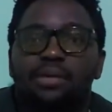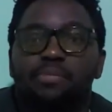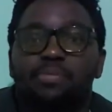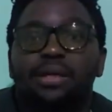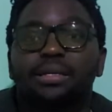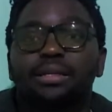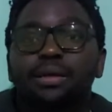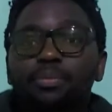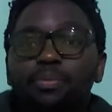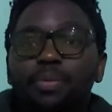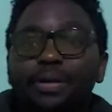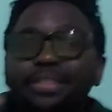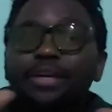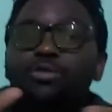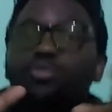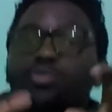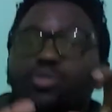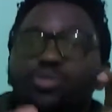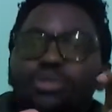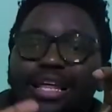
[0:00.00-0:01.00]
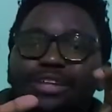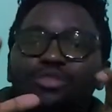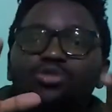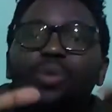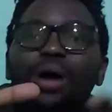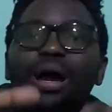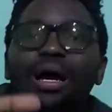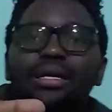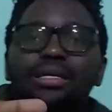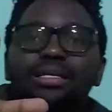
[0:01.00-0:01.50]
But then that's
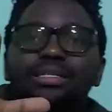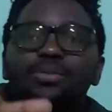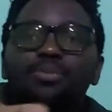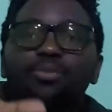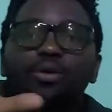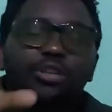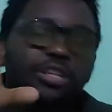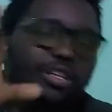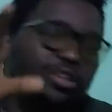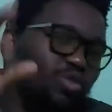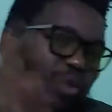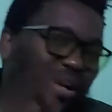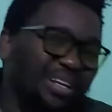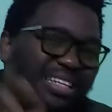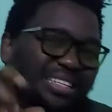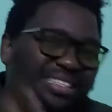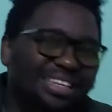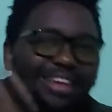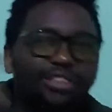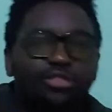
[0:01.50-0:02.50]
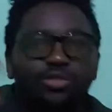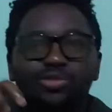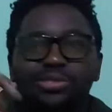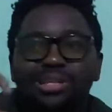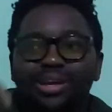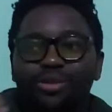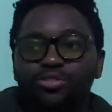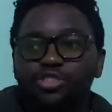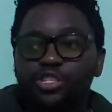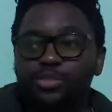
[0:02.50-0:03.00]
why it's important to understand those
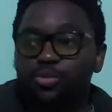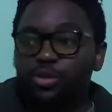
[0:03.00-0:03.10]
languages,